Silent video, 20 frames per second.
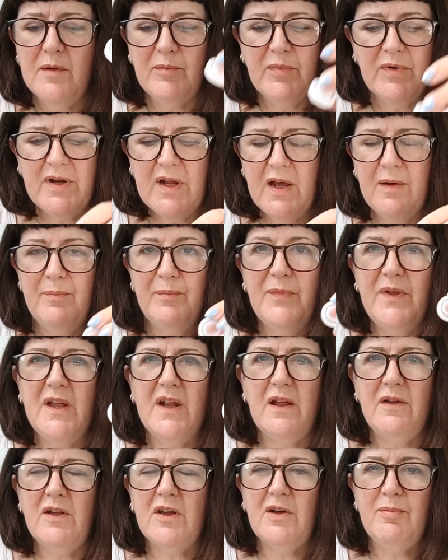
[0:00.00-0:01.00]
But, you
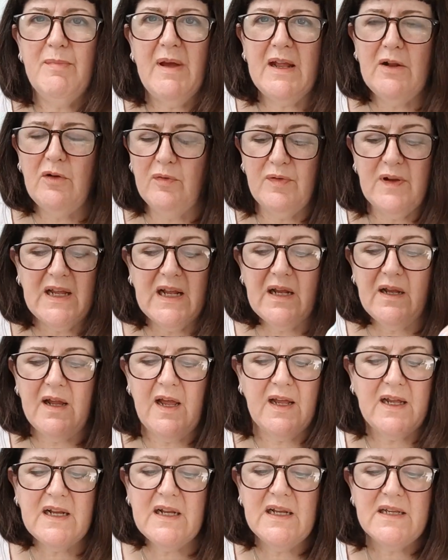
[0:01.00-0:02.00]
know, you can make lovely
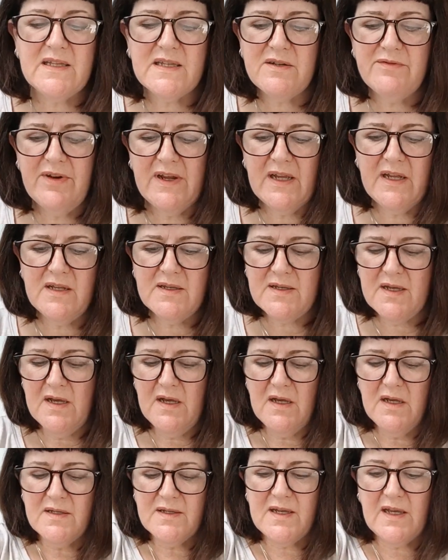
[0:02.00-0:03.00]
glitter rings.
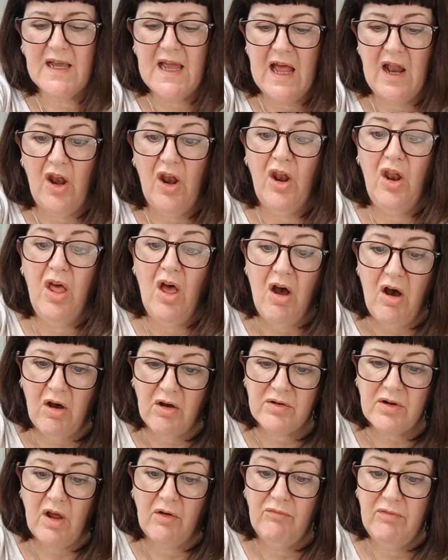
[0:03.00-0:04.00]
So you get a
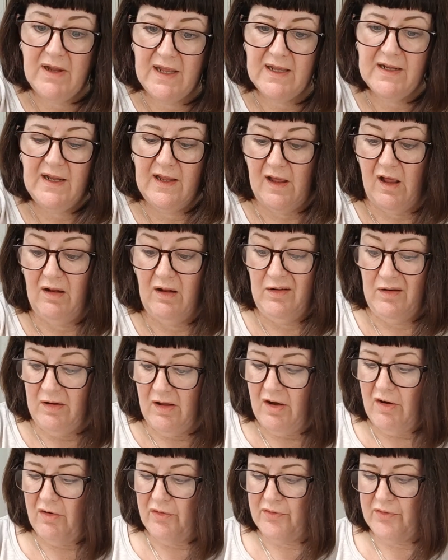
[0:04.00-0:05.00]
lot, really a
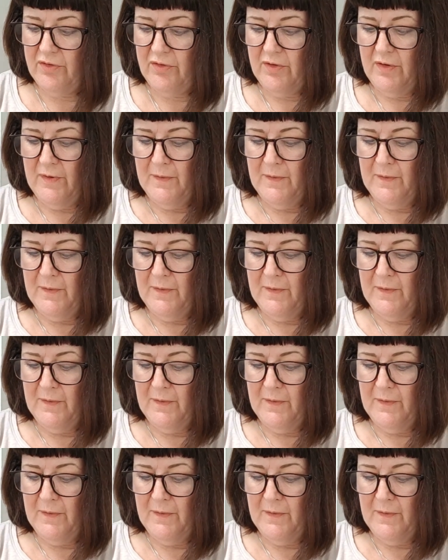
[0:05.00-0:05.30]
lot.